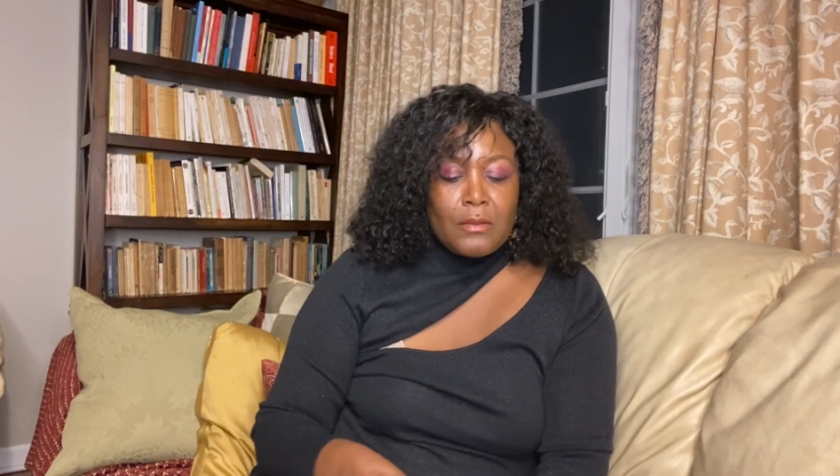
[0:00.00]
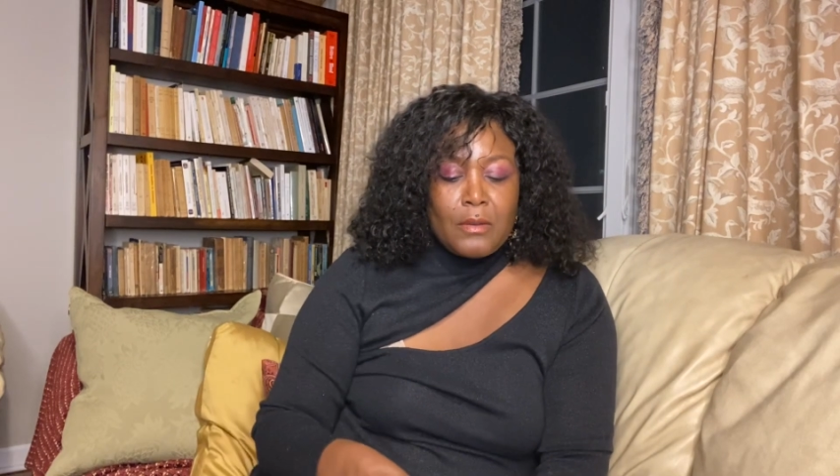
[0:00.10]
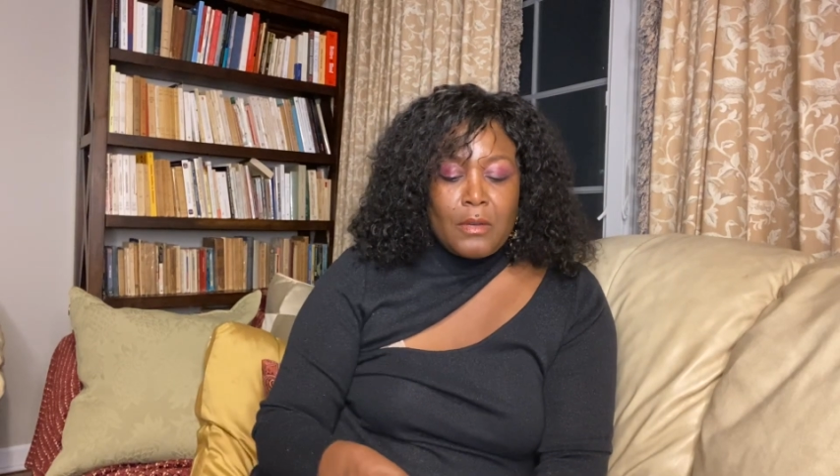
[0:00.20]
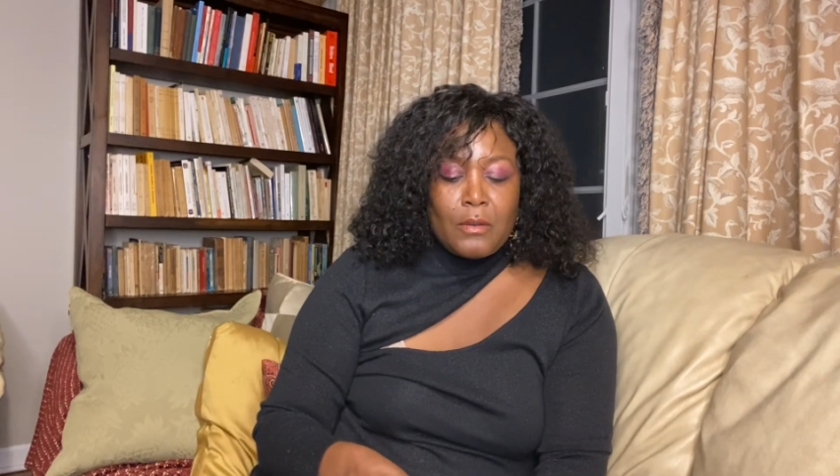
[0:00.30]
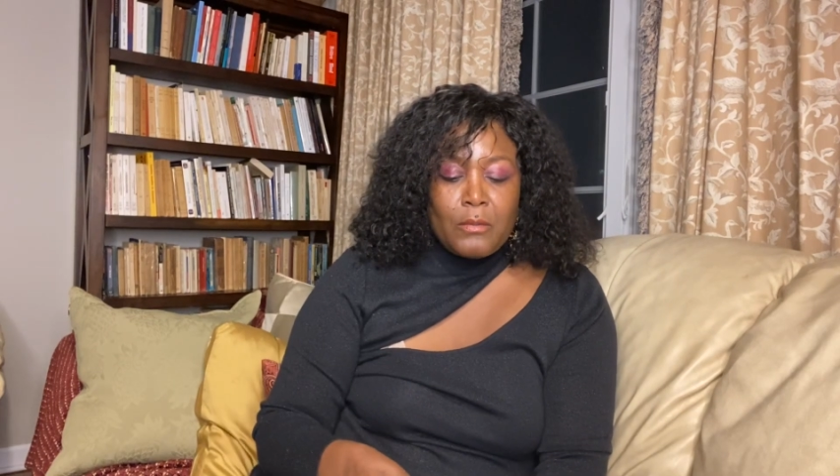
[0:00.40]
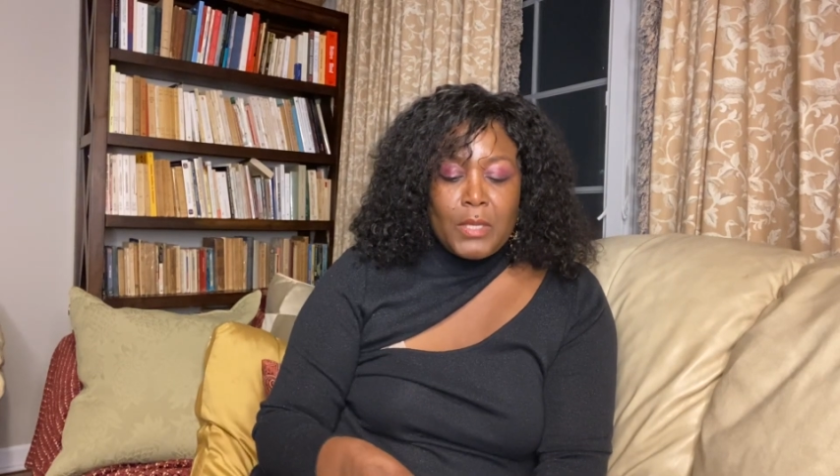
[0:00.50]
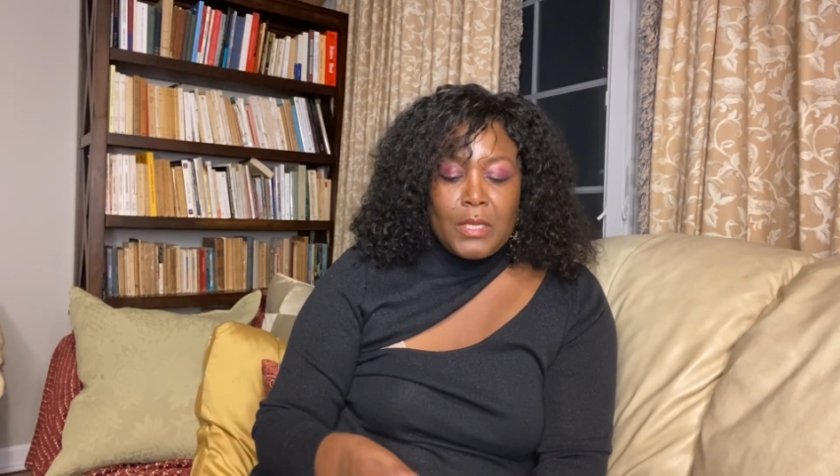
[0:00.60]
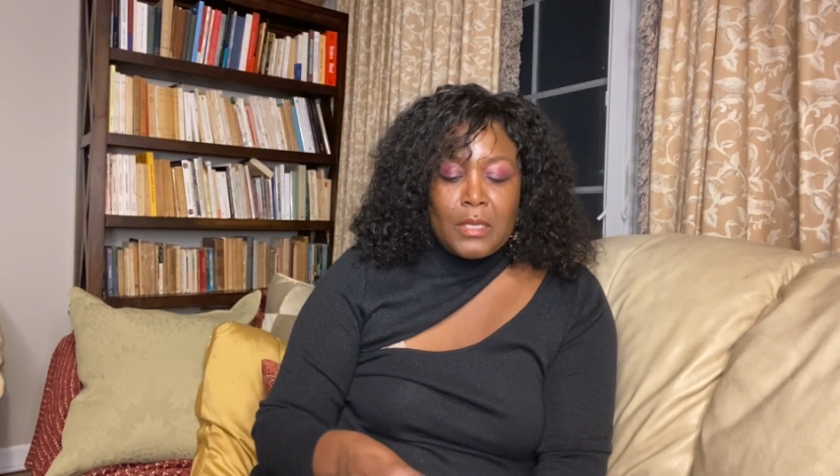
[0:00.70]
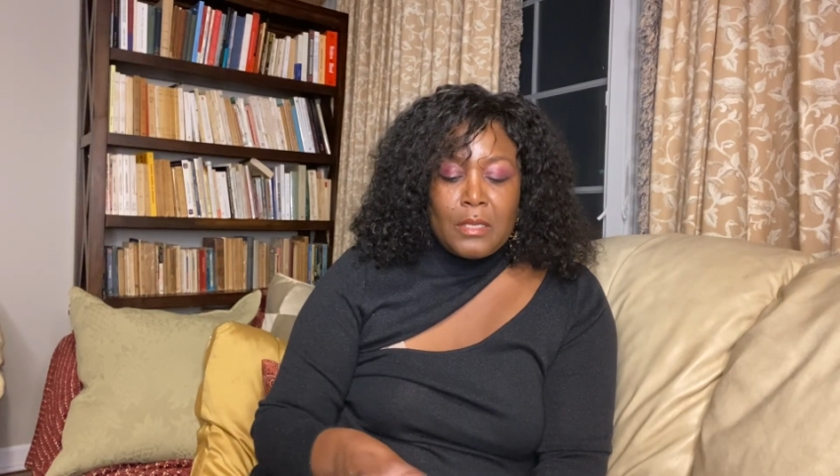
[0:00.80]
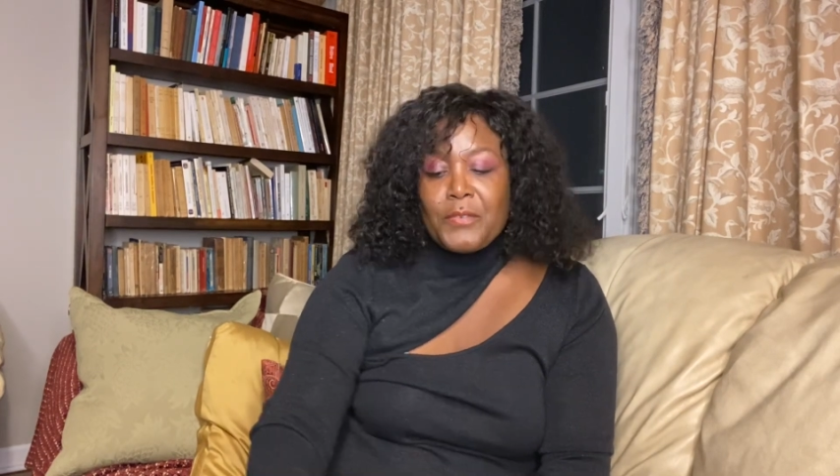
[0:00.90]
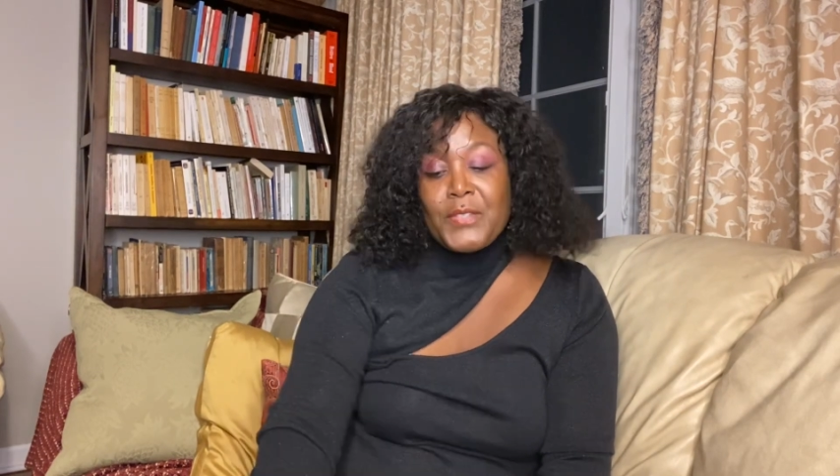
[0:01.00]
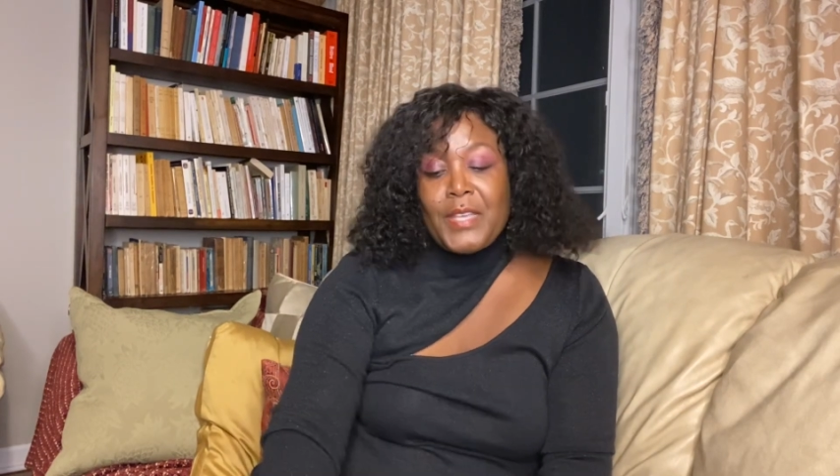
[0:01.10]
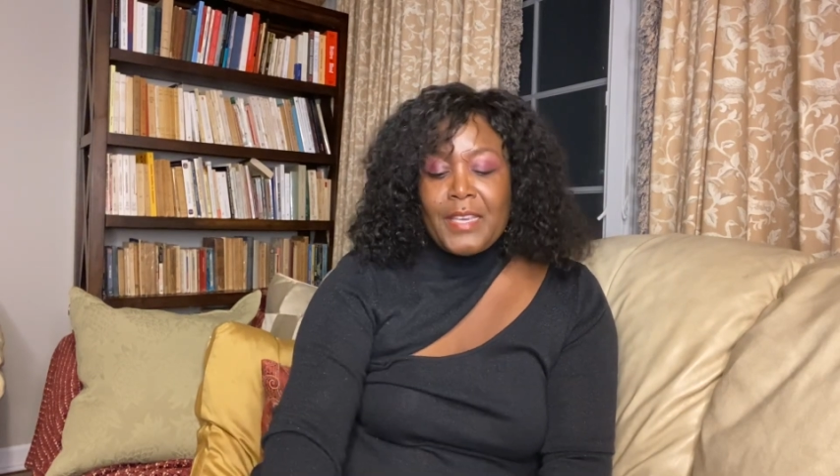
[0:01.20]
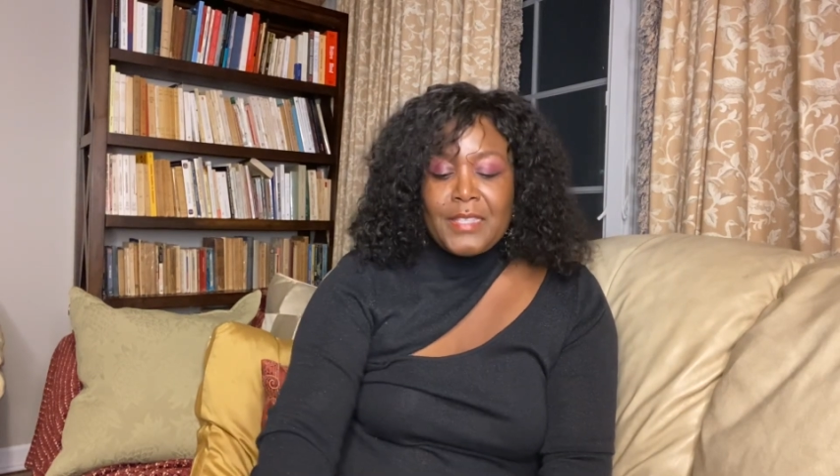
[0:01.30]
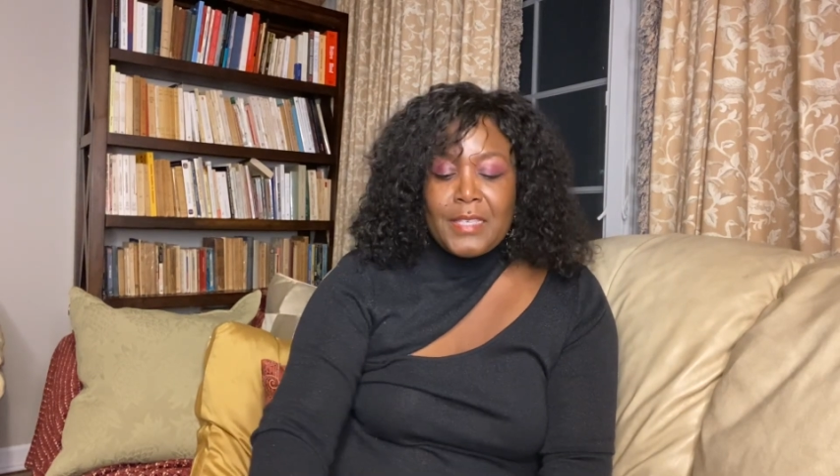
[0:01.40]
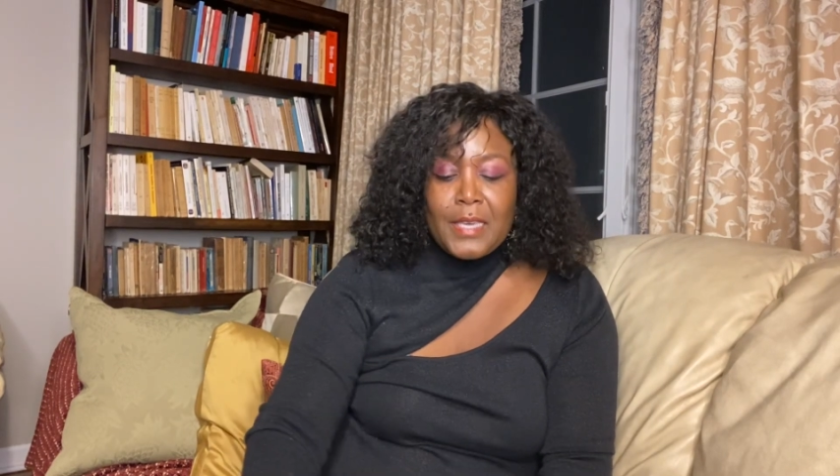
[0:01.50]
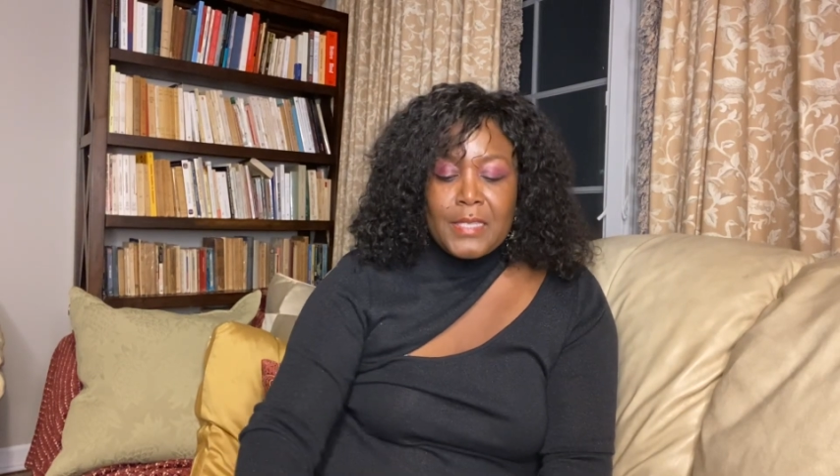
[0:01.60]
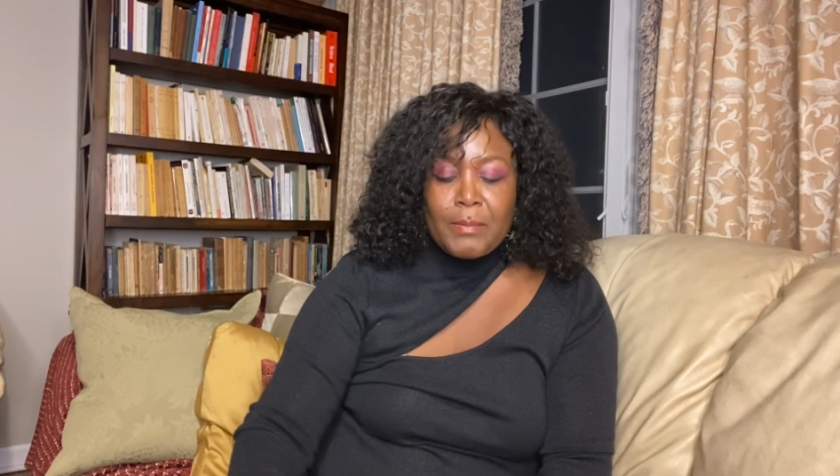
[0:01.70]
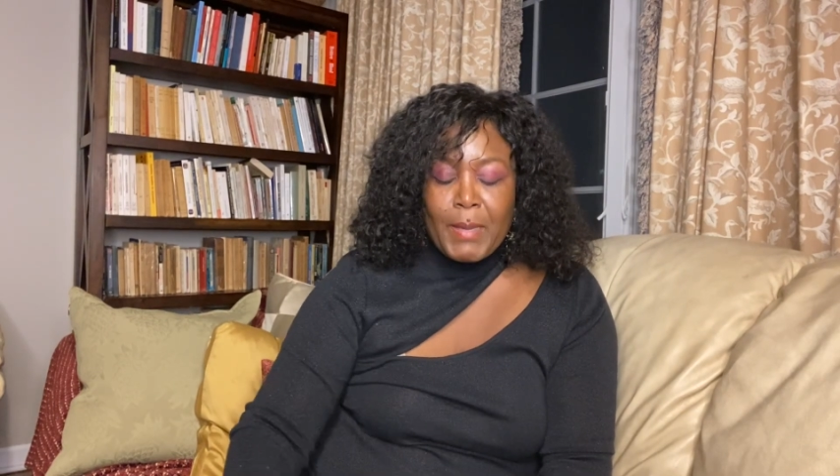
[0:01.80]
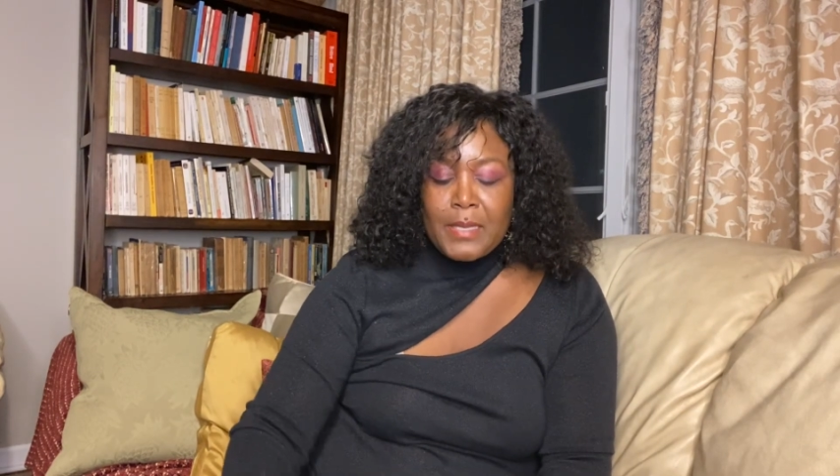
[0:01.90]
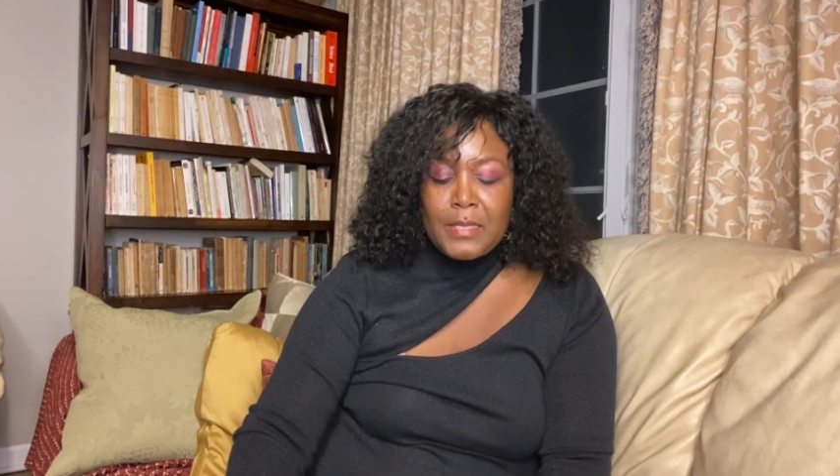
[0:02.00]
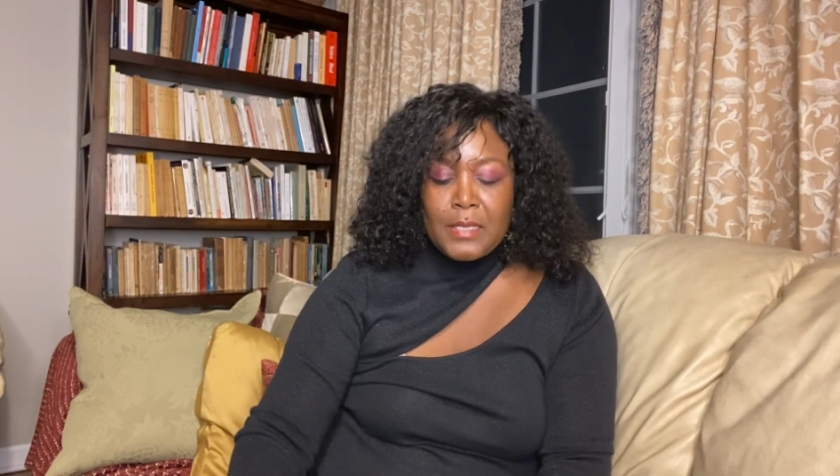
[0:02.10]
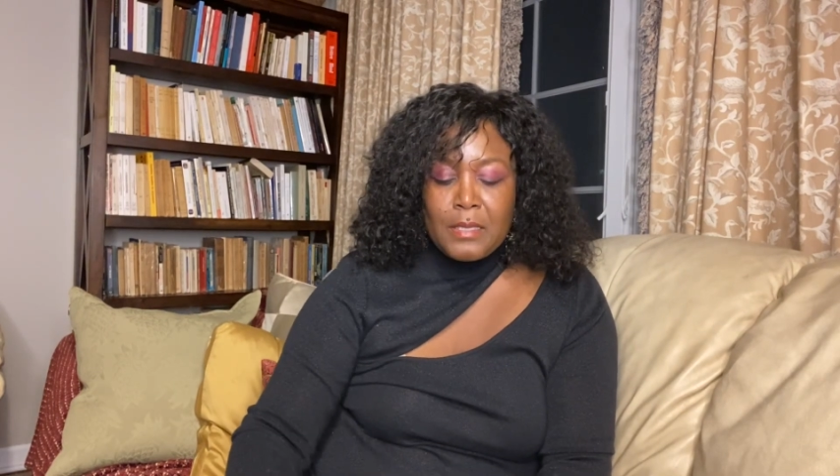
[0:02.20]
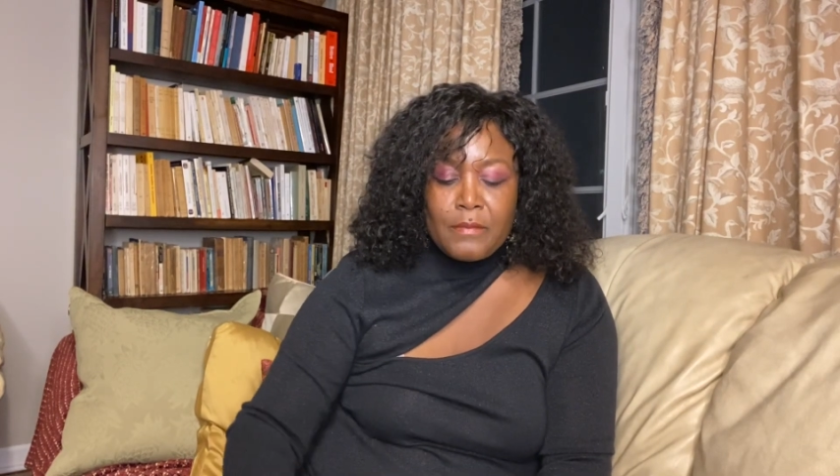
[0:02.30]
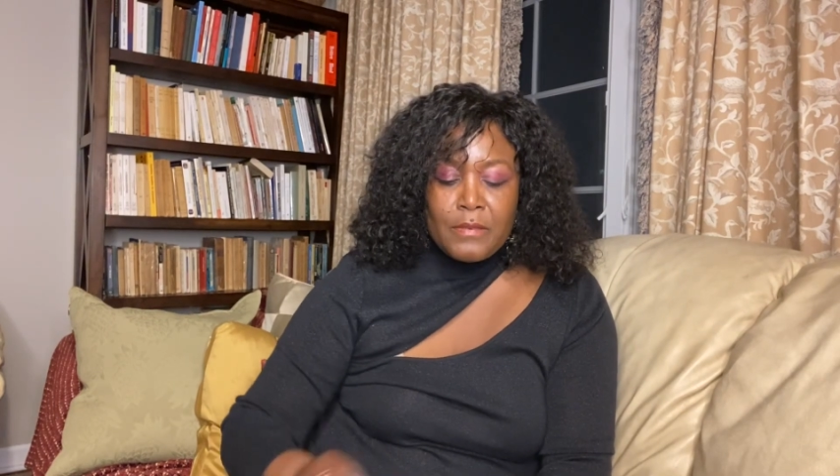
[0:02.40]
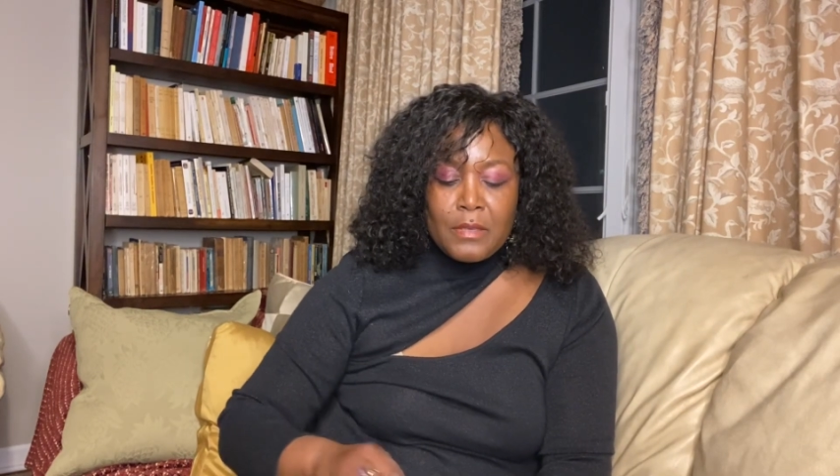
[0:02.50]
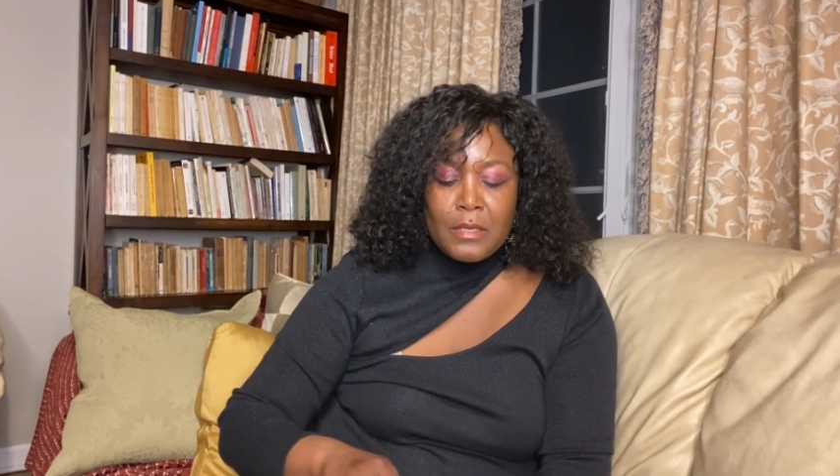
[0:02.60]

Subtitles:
are really sexy, expensive,